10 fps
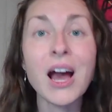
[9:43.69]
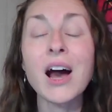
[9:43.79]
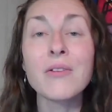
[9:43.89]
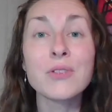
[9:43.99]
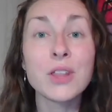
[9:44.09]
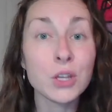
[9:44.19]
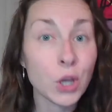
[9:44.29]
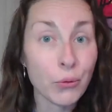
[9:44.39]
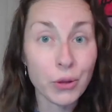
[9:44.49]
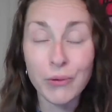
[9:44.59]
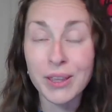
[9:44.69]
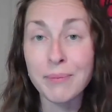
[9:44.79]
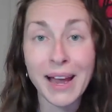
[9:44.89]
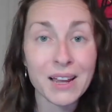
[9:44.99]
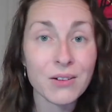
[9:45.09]
of yo-yoing
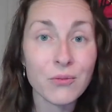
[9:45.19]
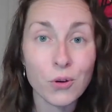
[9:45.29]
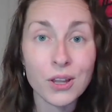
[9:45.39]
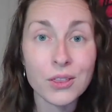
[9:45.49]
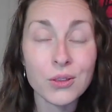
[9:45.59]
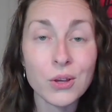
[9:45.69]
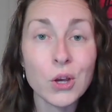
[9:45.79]
back and forth,